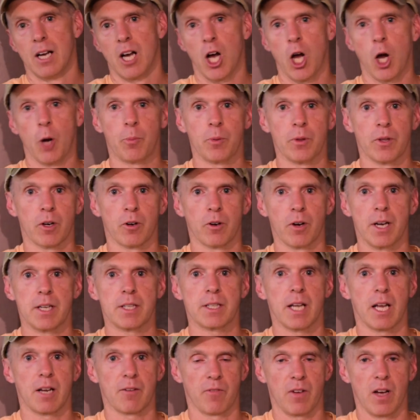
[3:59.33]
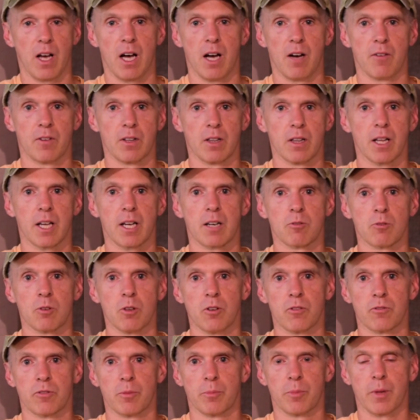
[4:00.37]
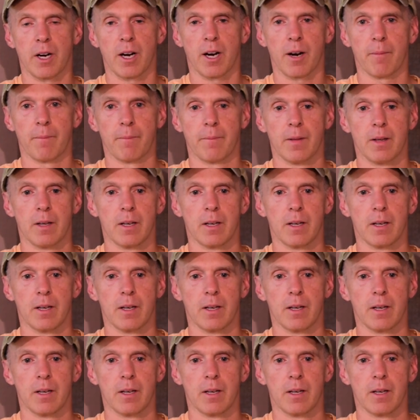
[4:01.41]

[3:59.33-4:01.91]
open the gray tank valve, and let it roll from there.